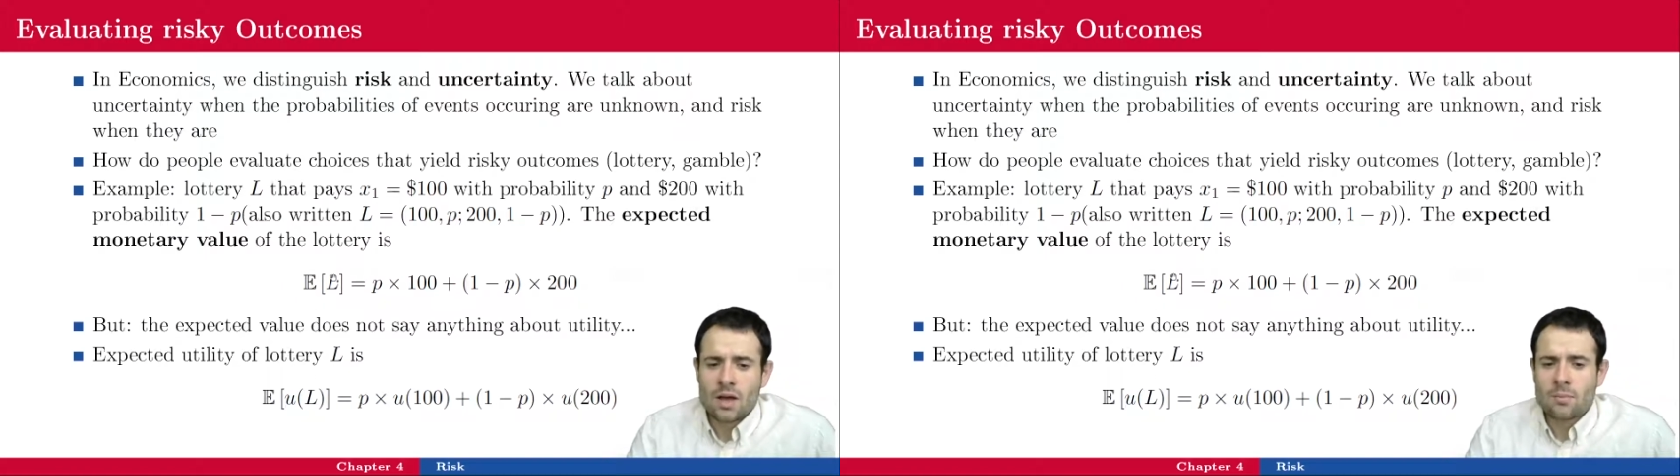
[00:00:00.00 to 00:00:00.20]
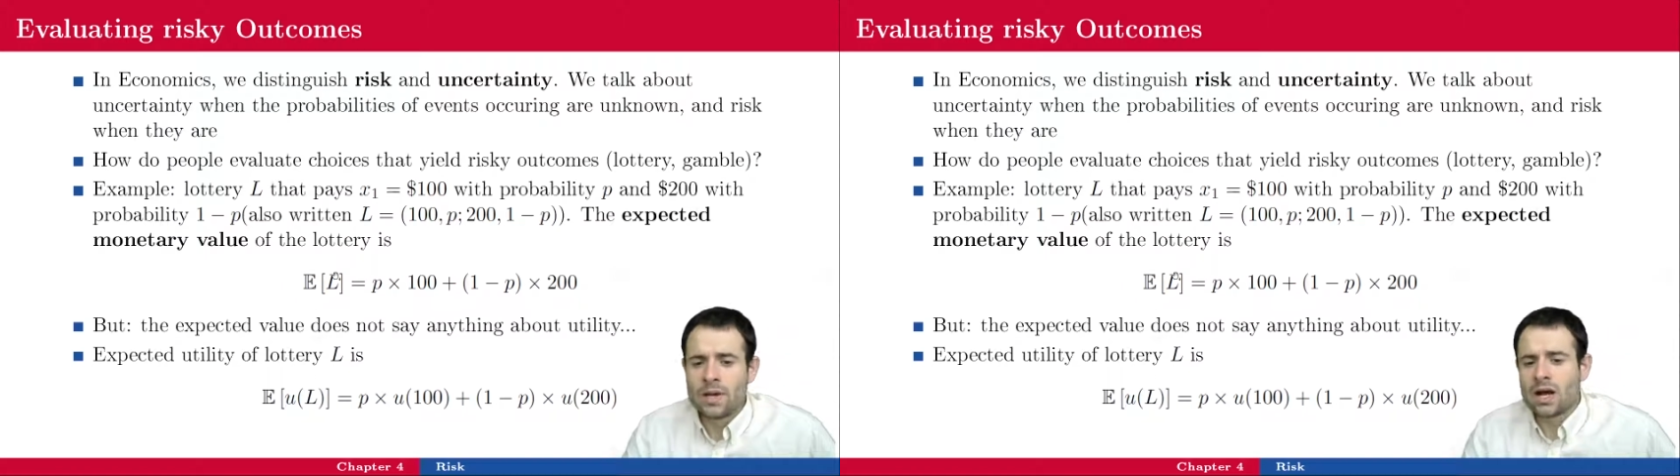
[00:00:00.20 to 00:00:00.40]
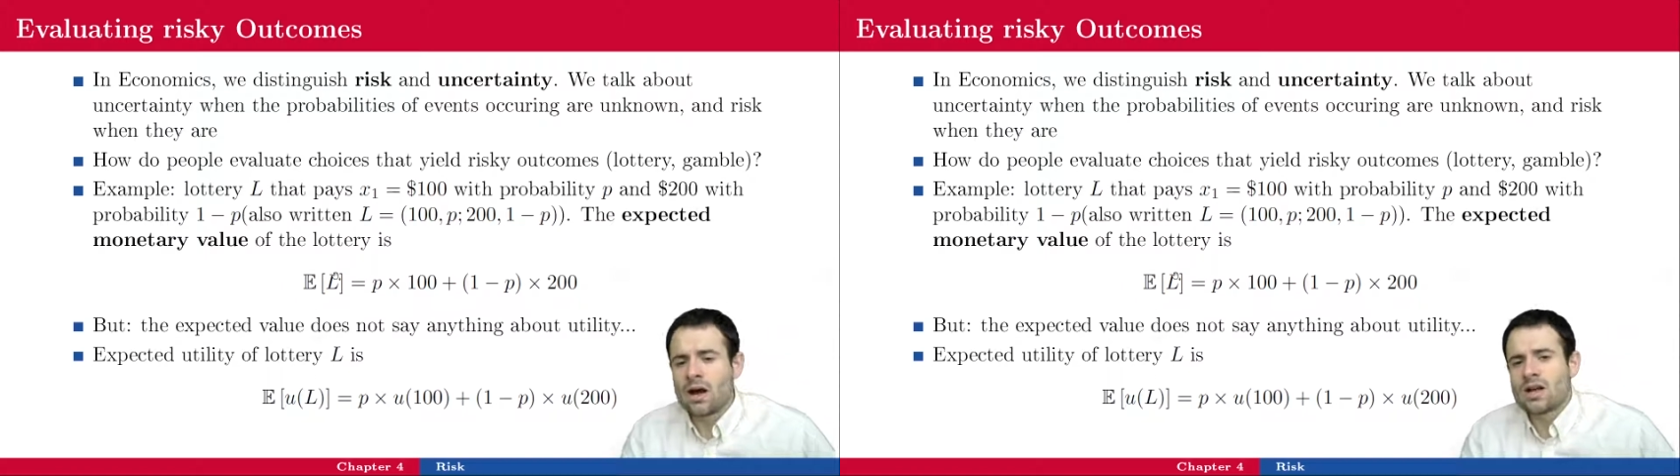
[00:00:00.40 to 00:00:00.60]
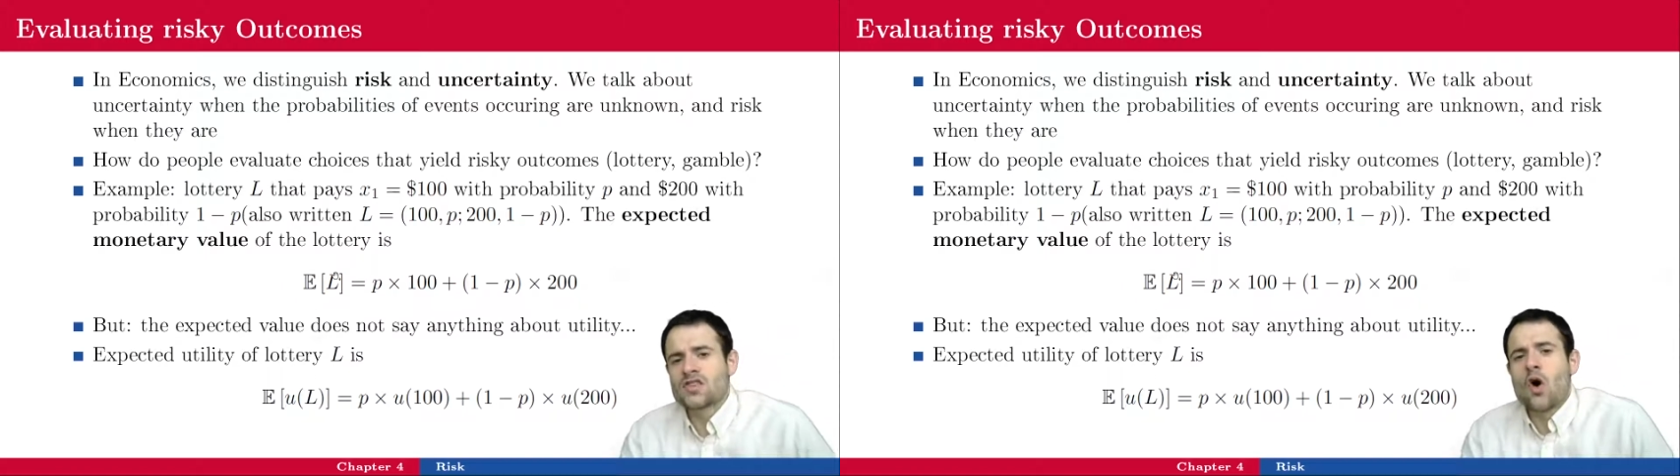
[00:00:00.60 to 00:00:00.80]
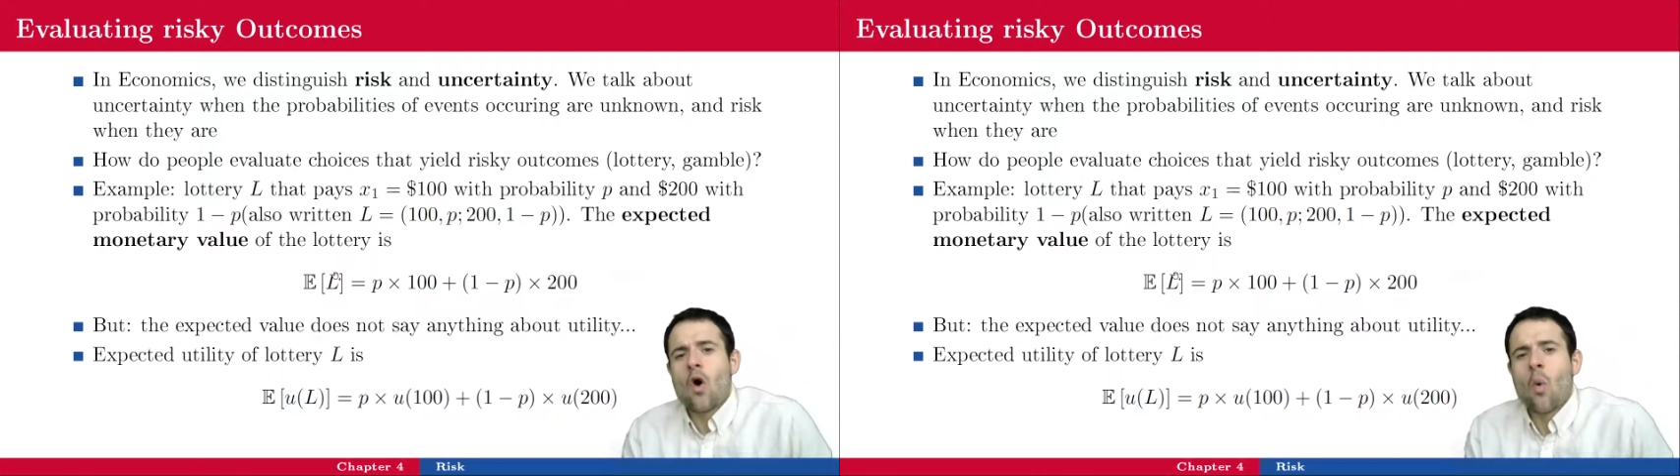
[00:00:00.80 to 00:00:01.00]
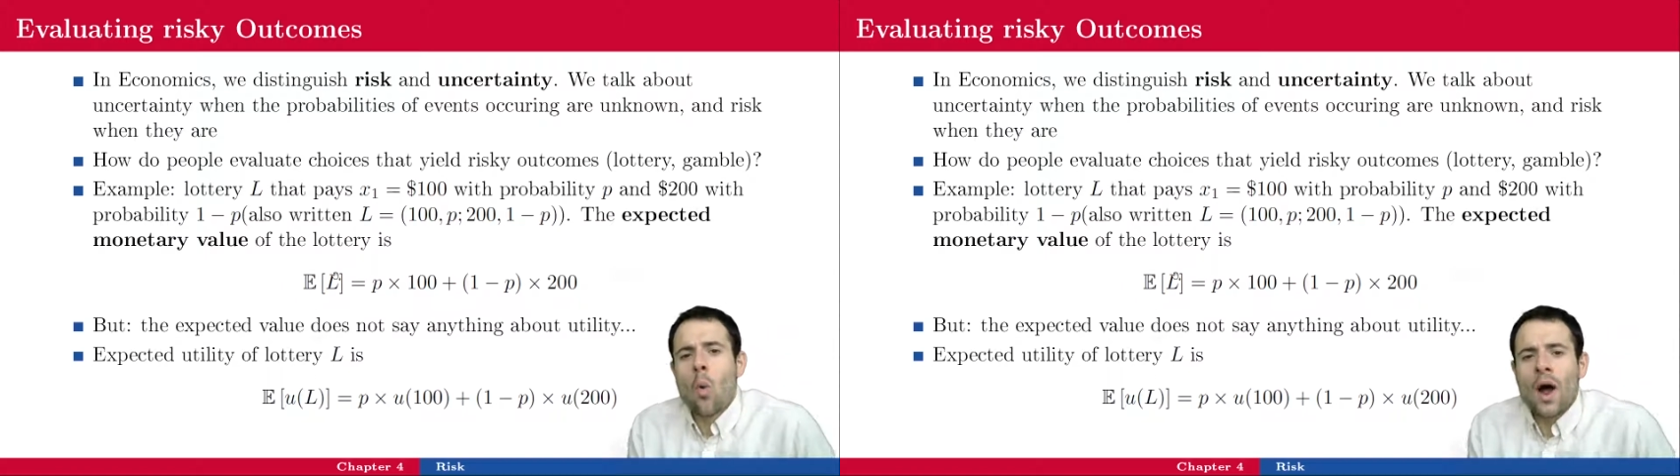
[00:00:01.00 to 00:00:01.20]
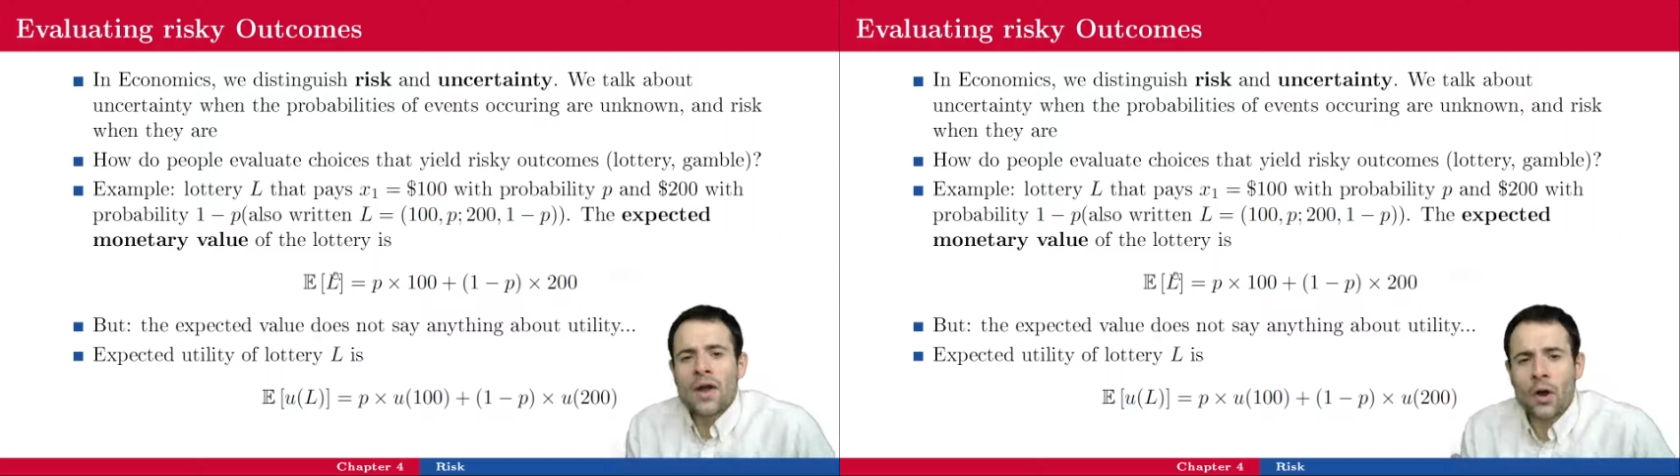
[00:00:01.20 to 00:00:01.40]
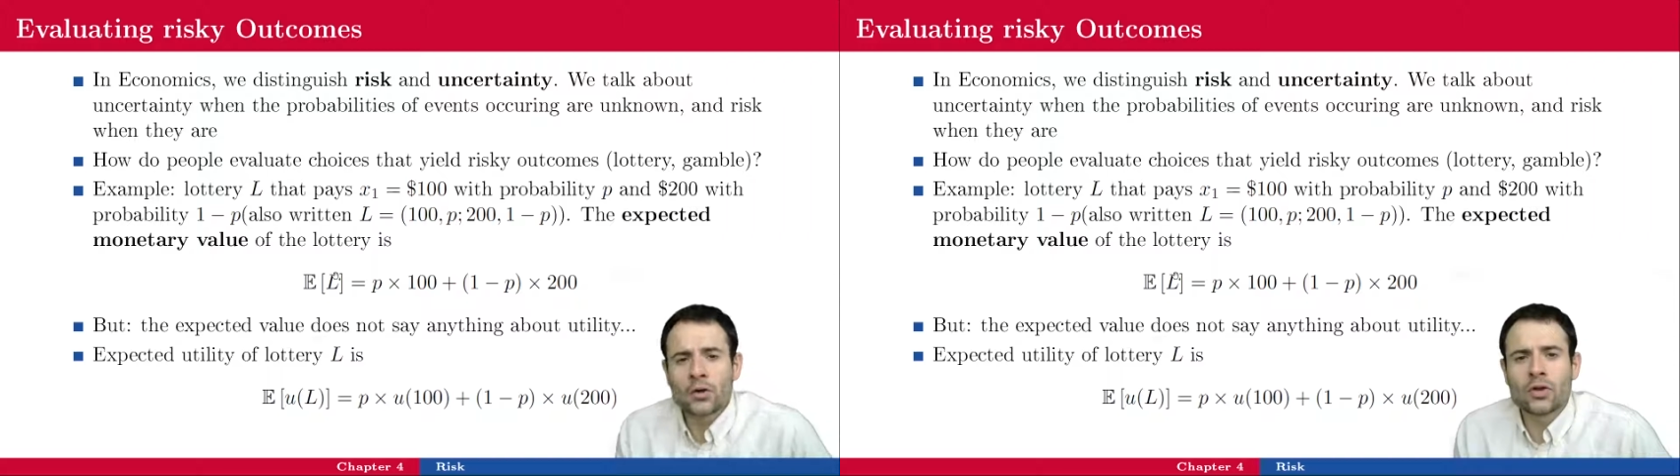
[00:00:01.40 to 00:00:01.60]
Because
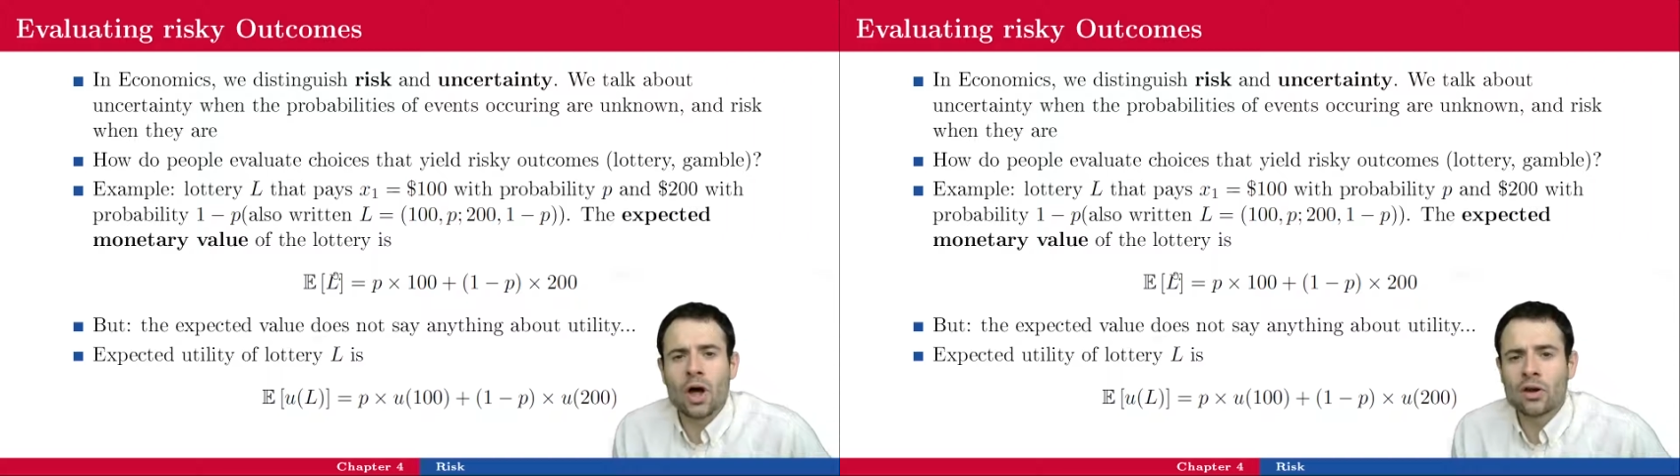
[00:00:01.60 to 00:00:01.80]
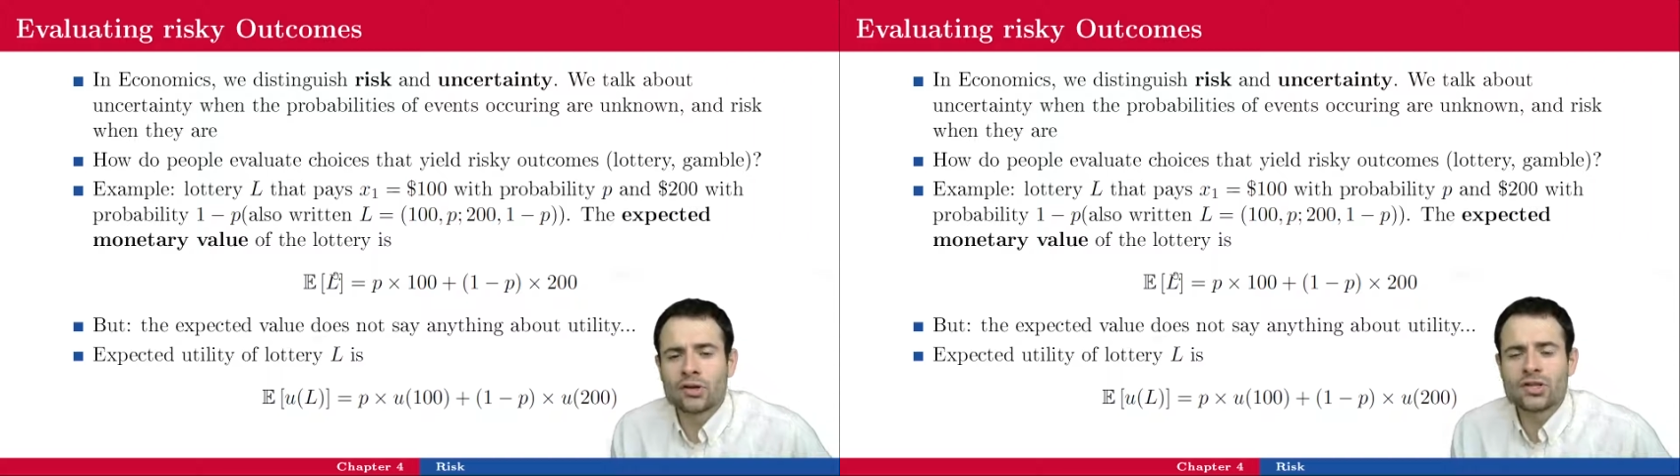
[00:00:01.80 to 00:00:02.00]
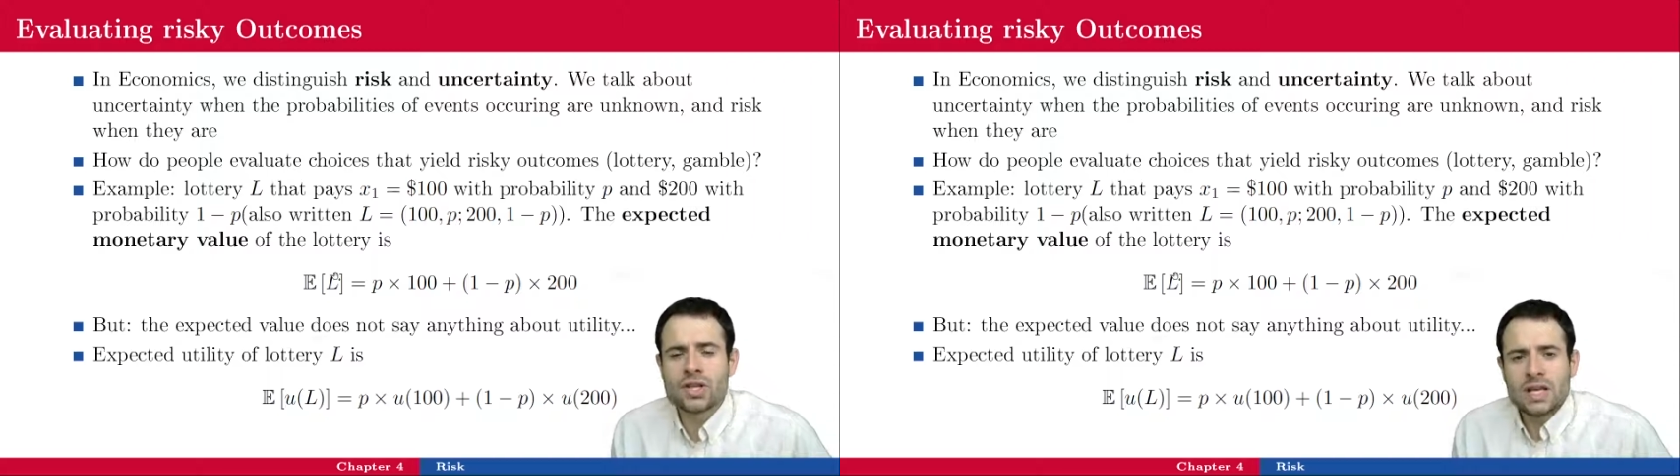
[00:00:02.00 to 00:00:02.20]
$100